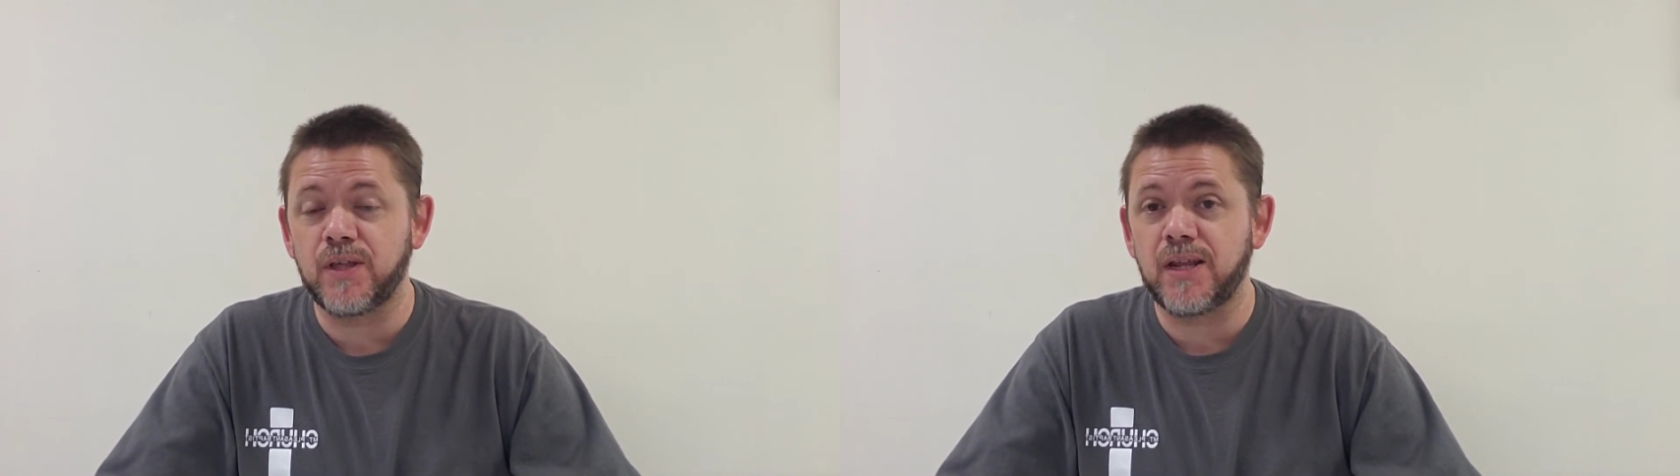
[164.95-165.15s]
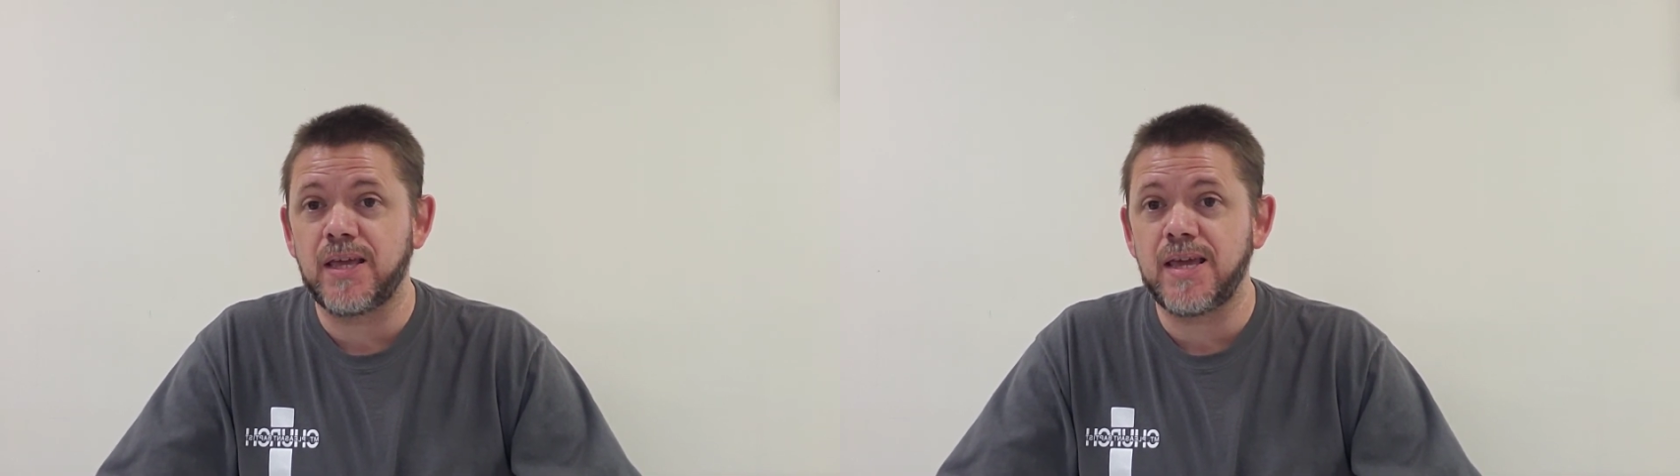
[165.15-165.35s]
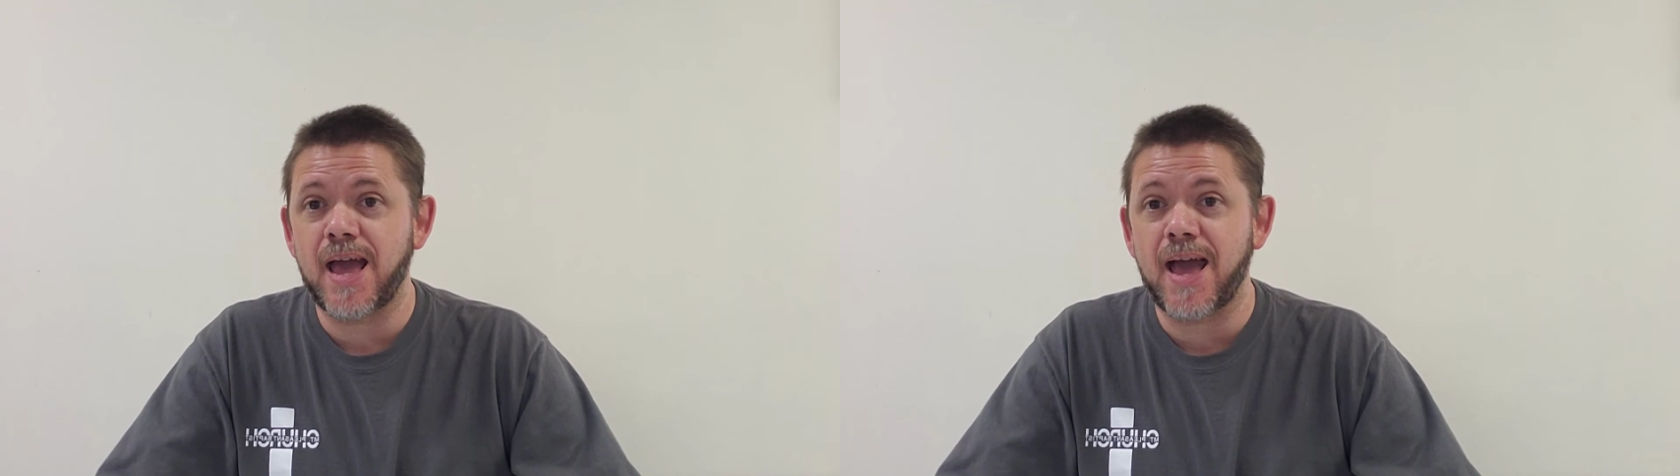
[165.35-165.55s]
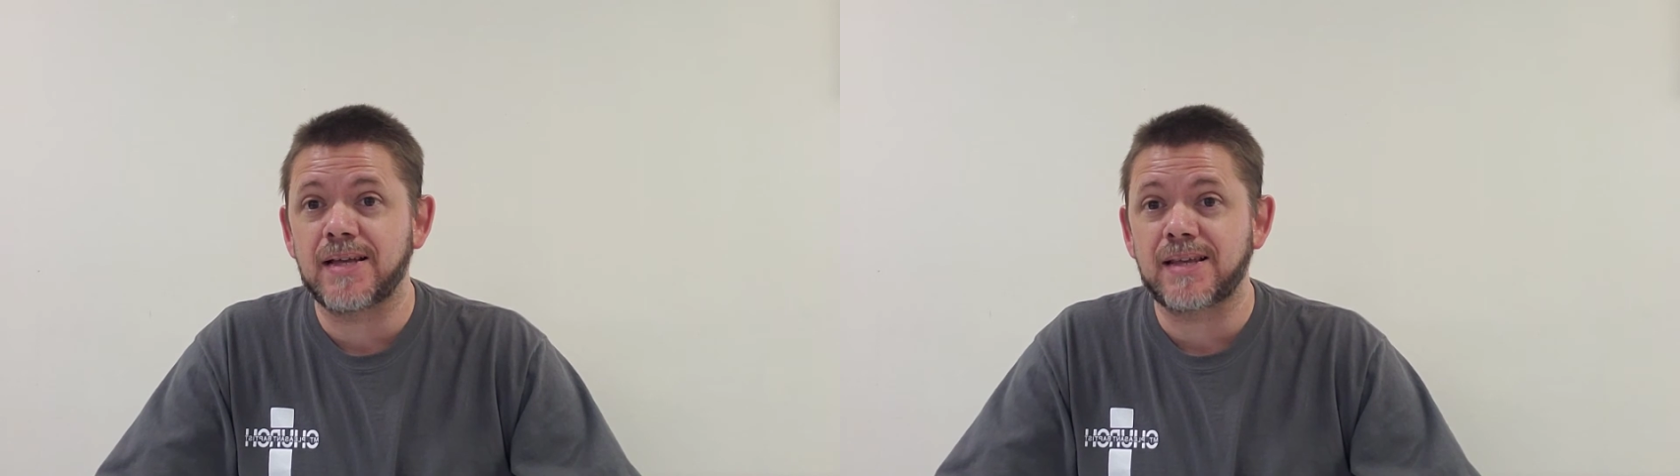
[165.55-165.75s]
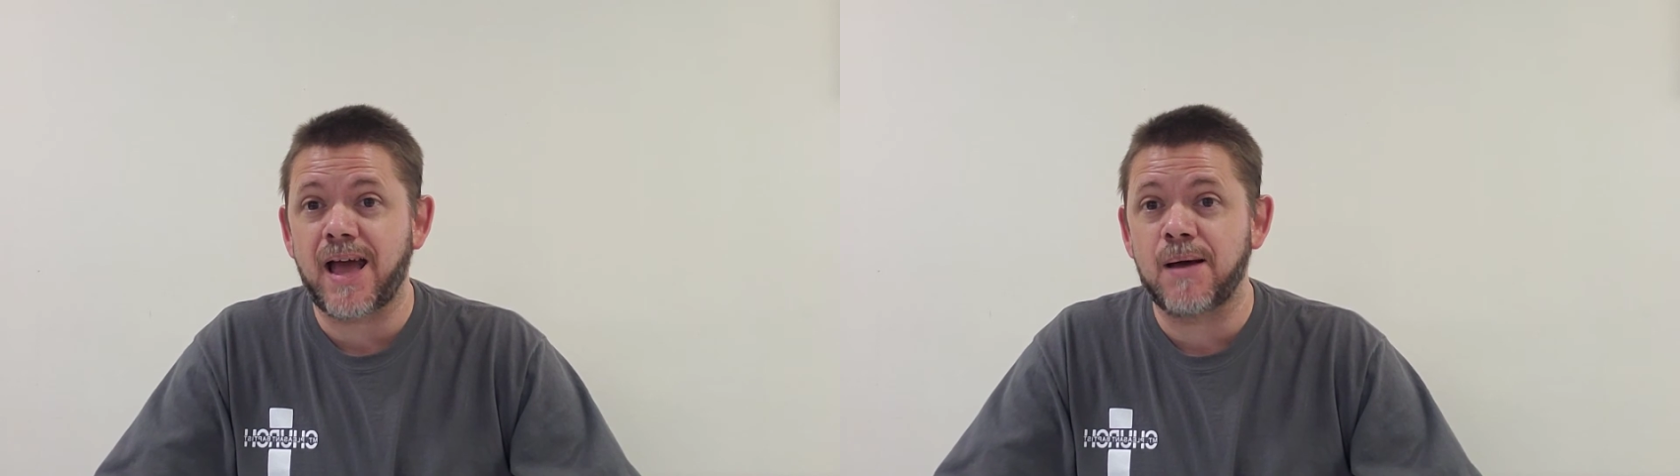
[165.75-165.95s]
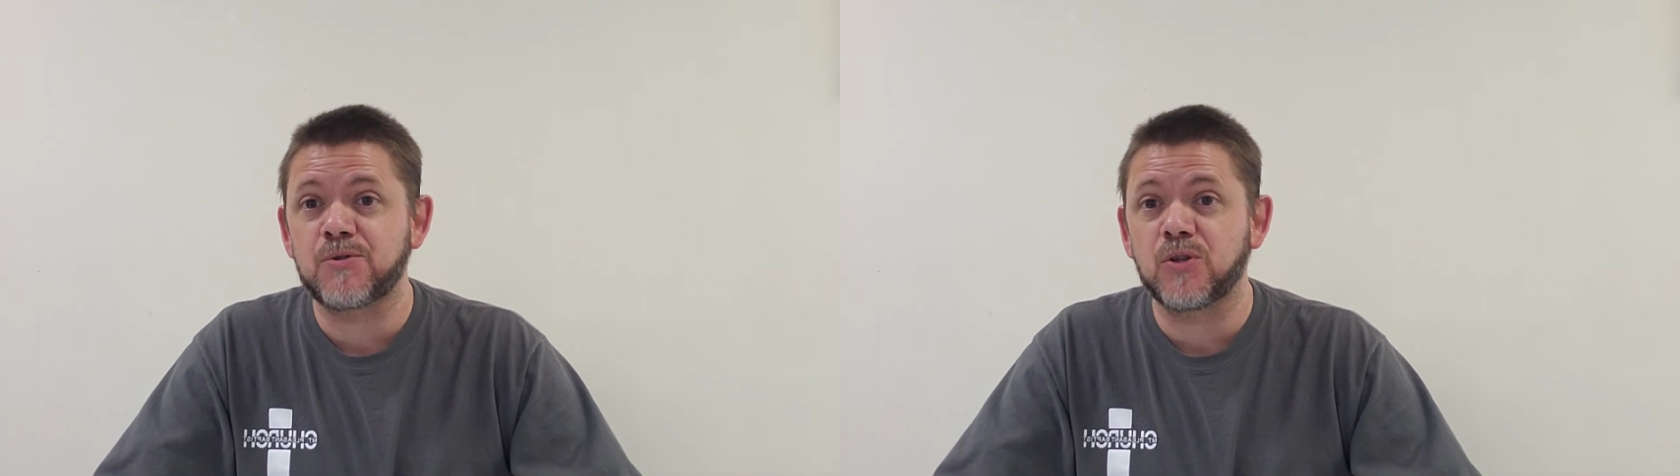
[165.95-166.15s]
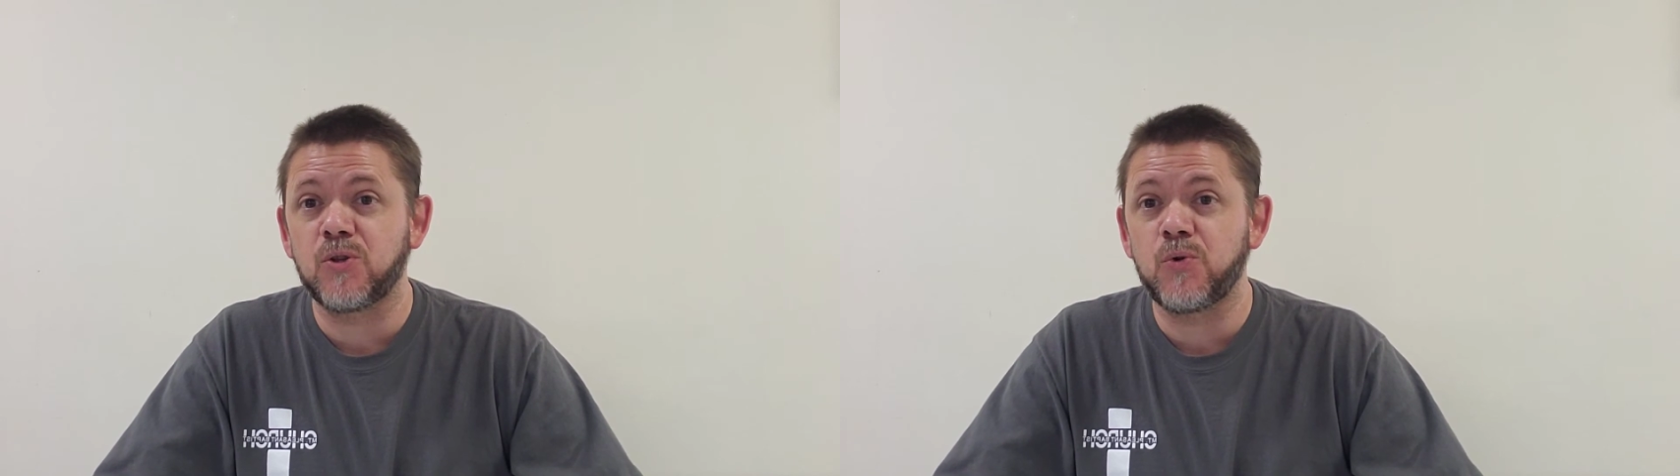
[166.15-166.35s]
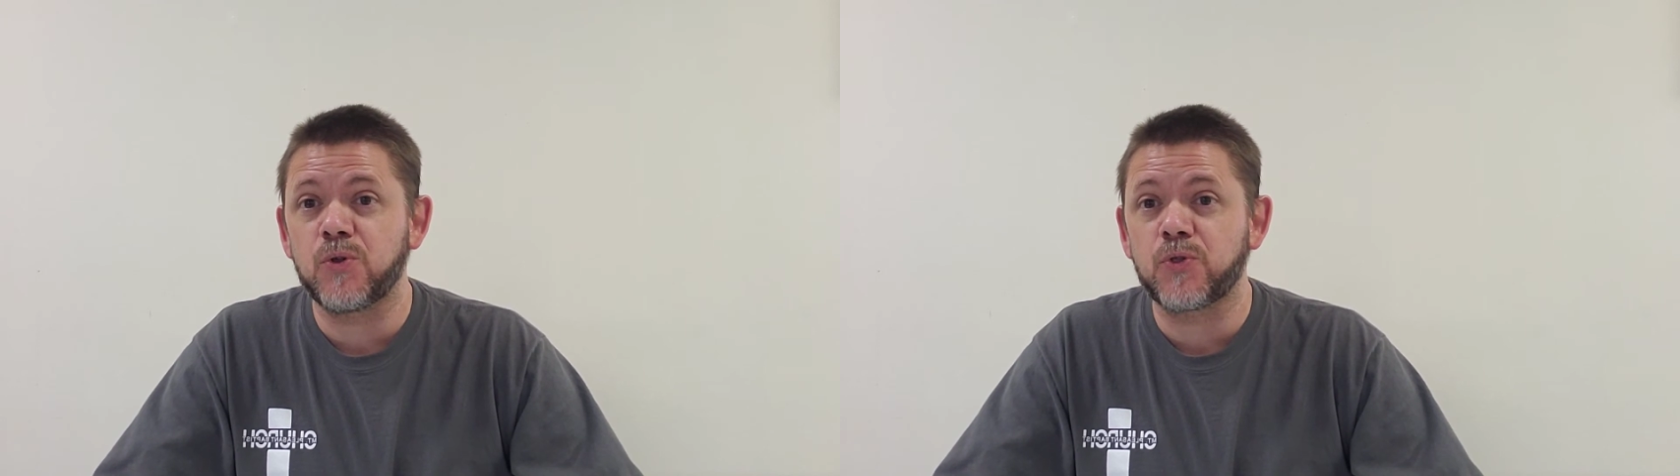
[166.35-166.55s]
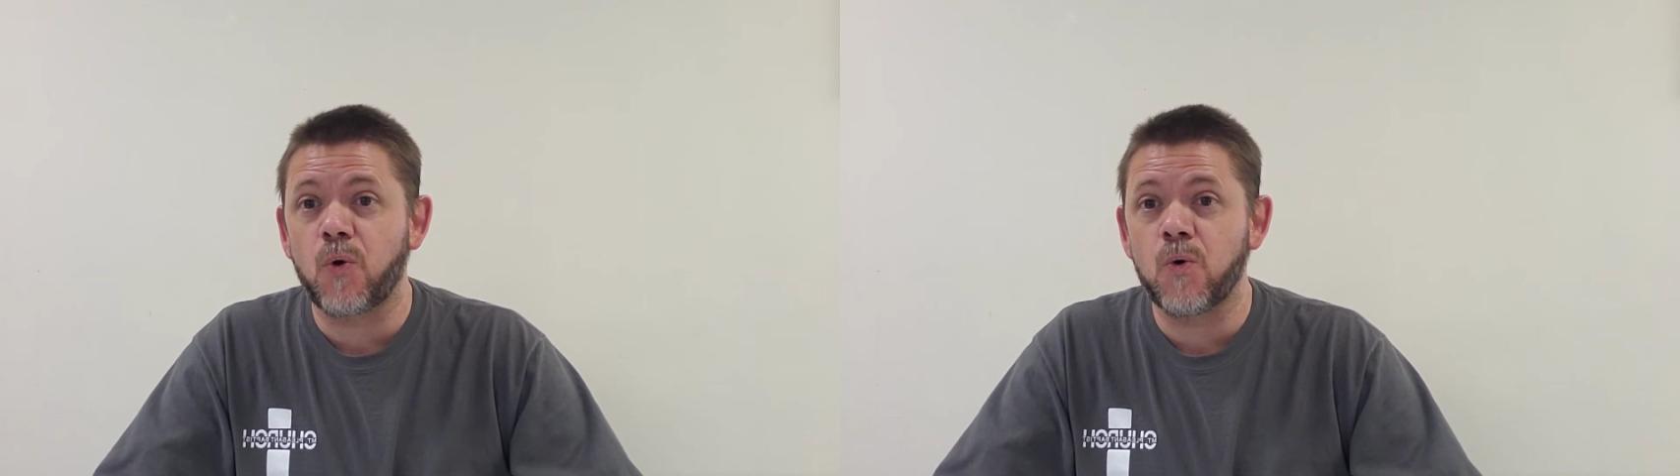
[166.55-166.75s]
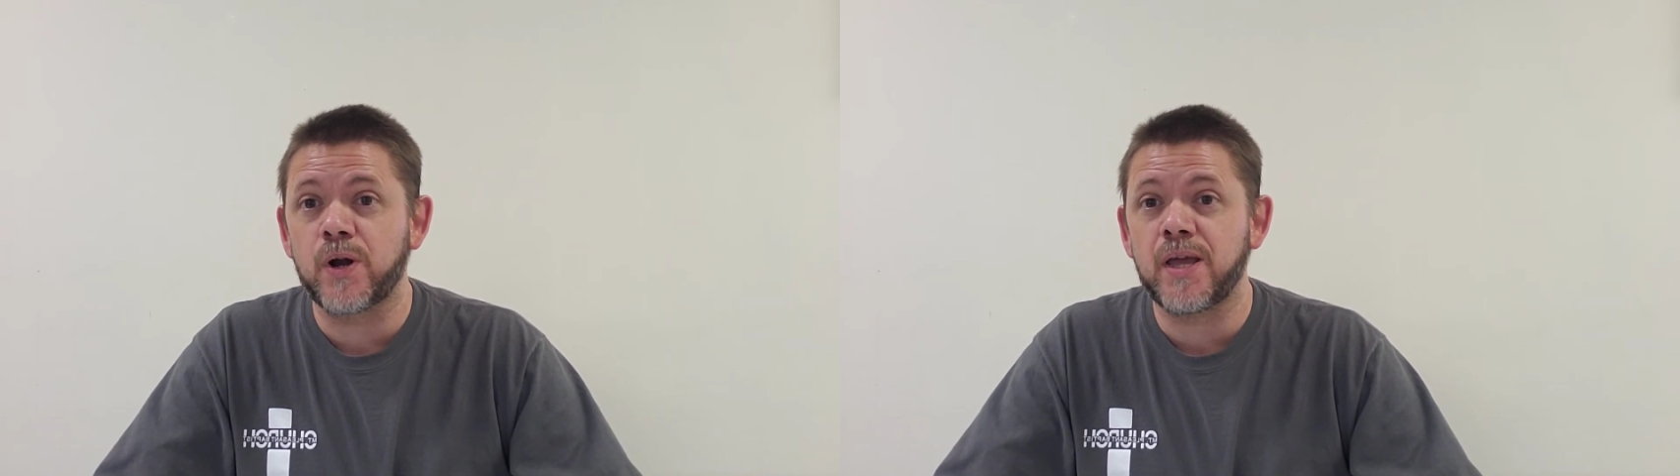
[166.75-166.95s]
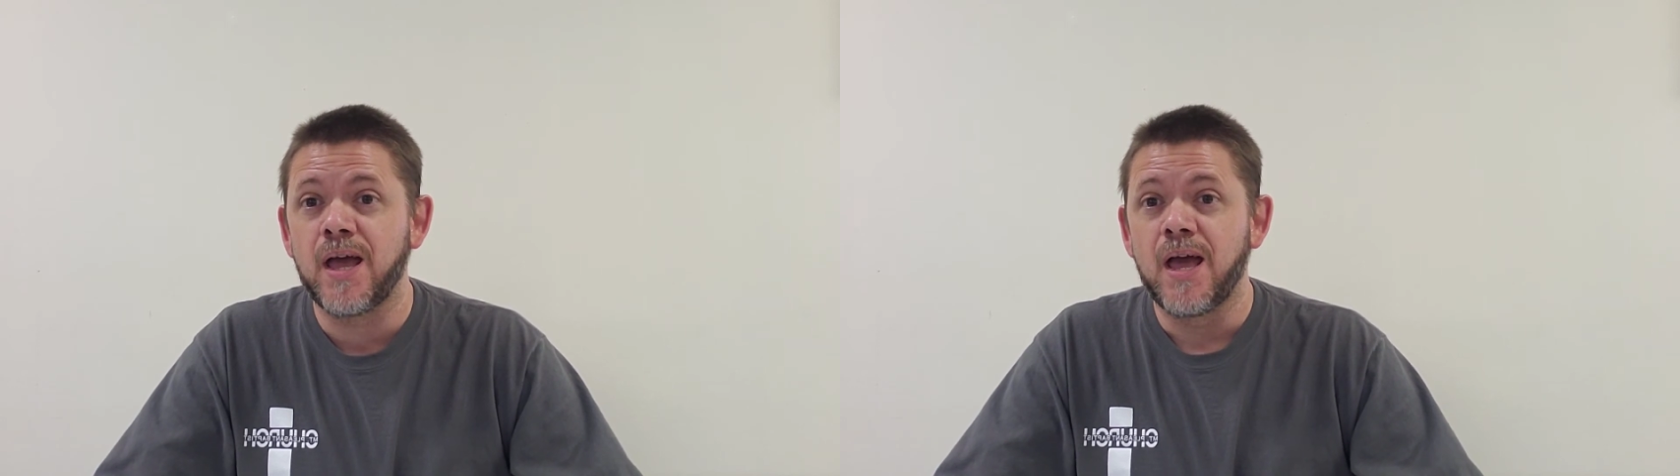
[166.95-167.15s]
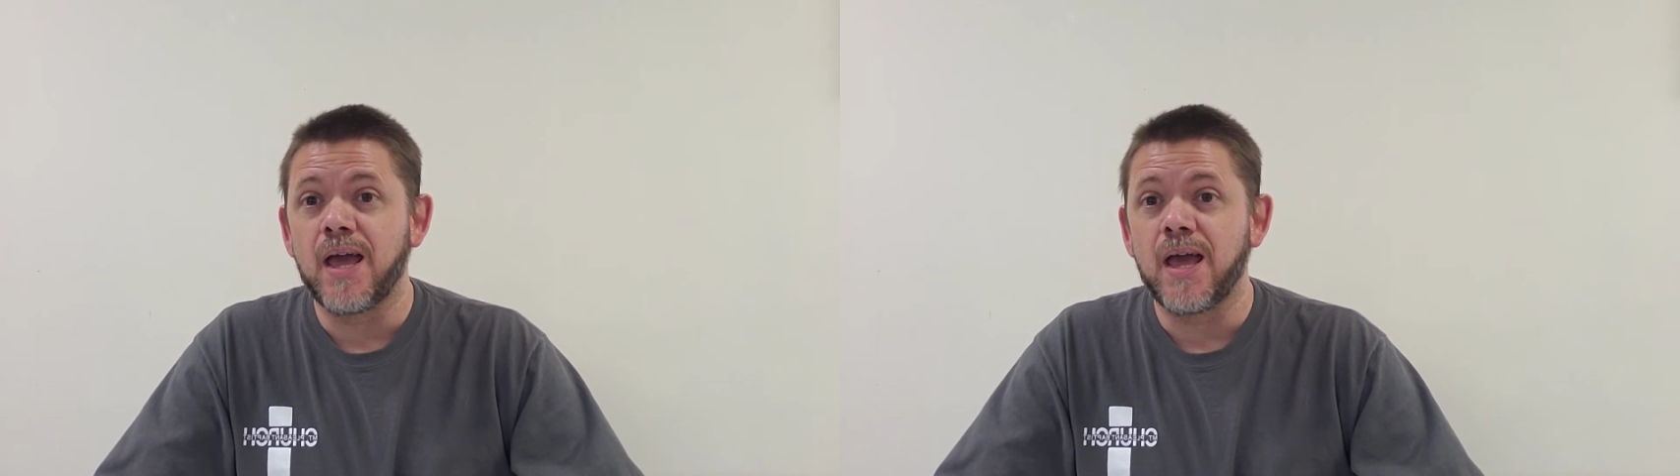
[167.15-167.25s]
that He has absolute authority,